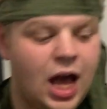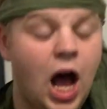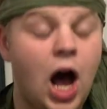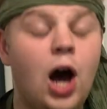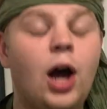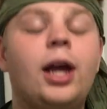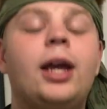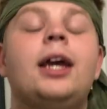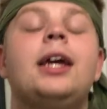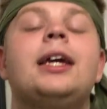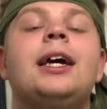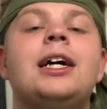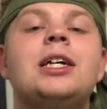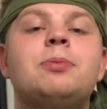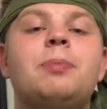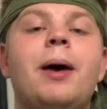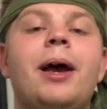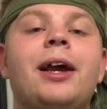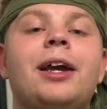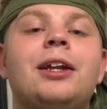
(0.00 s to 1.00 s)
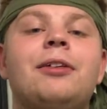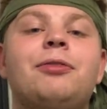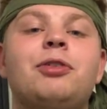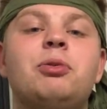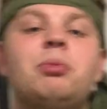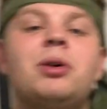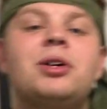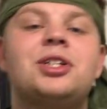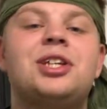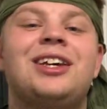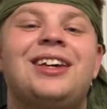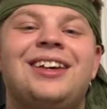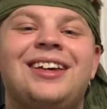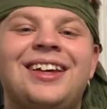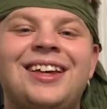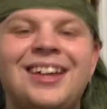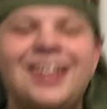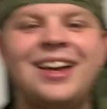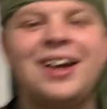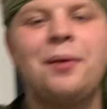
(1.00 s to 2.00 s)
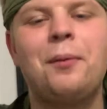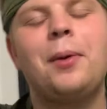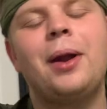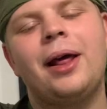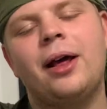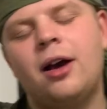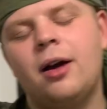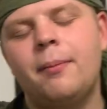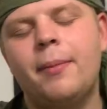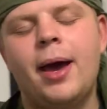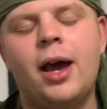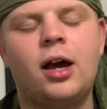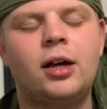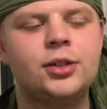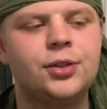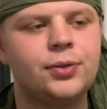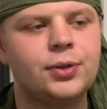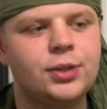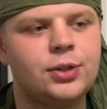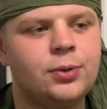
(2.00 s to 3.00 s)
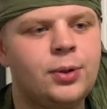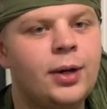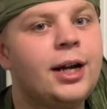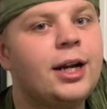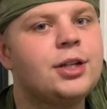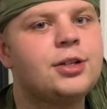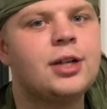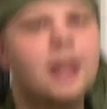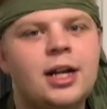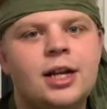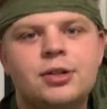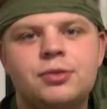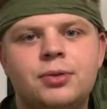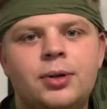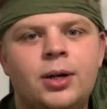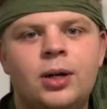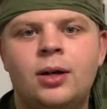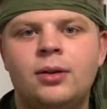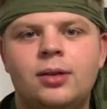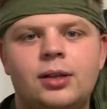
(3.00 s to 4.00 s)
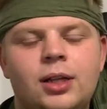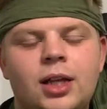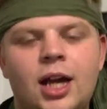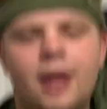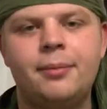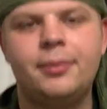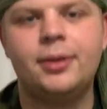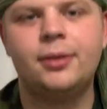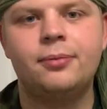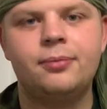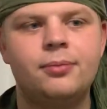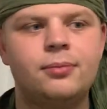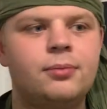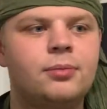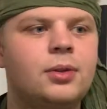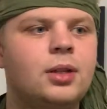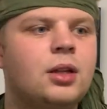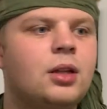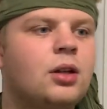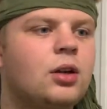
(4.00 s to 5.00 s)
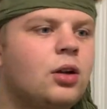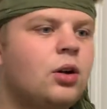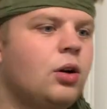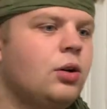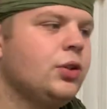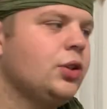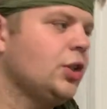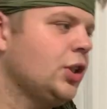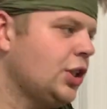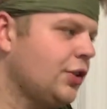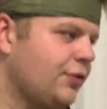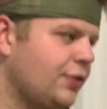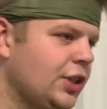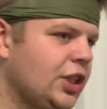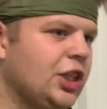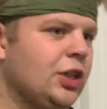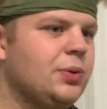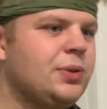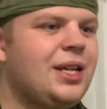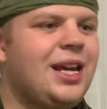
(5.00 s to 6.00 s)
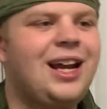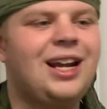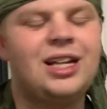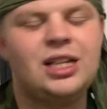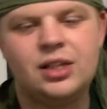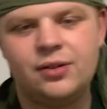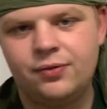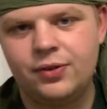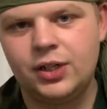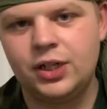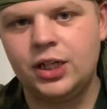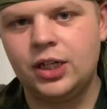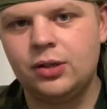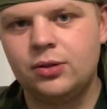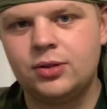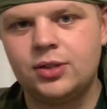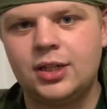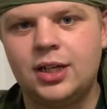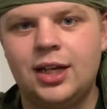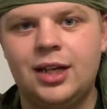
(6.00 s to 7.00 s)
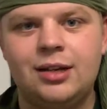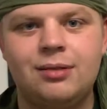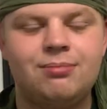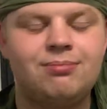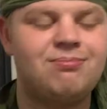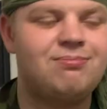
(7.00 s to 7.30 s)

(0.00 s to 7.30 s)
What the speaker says: I'll get you guys back in a few months. when I come back, I'll redo. I just really don't have the time to go through all the videos, edit the videos, and